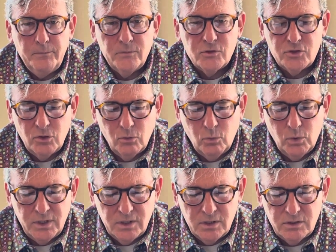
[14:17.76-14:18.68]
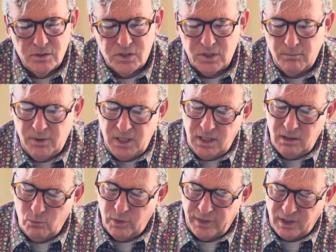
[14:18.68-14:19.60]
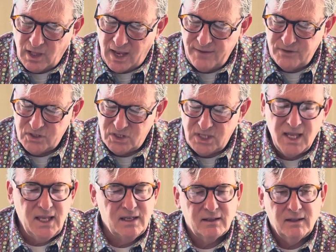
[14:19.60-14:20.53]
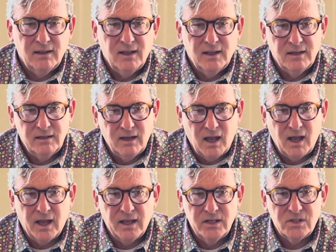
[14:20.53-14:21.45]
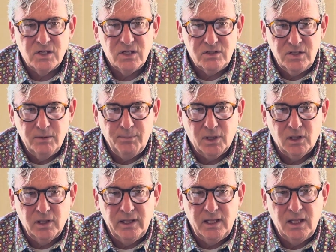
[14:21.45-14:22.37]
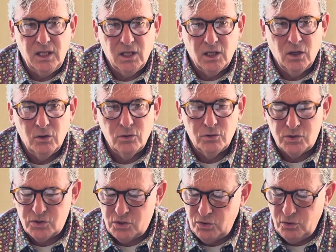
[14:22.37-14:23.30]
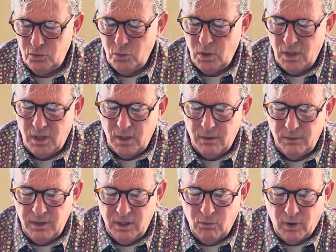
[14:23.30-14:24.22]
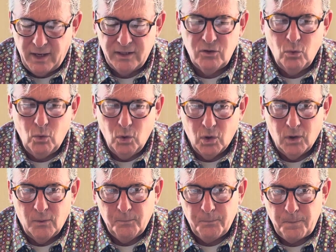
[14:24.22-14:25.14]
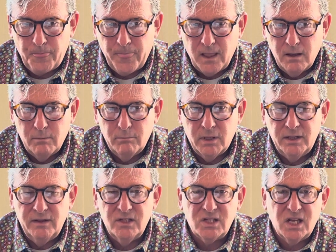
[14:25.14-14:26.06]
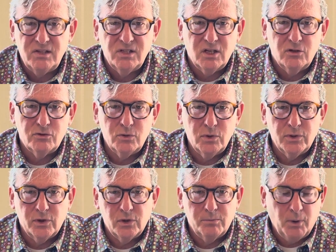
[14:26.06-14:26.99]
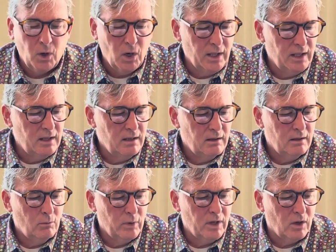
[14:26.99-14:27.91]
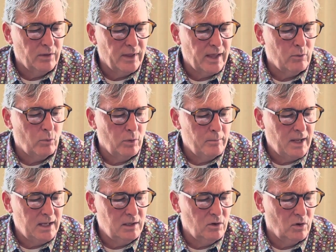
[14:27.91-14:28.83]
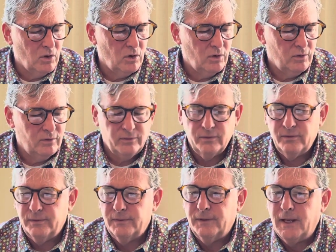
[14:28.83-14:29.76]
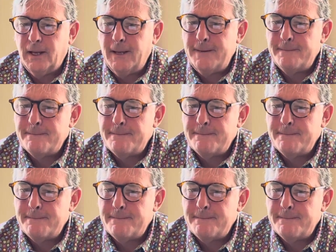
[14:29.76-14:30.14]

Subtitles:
So when somebody with a life estate dies, typically it goes to the grantor. But in this case, it goes to a third party, and we call that remainder. Okay?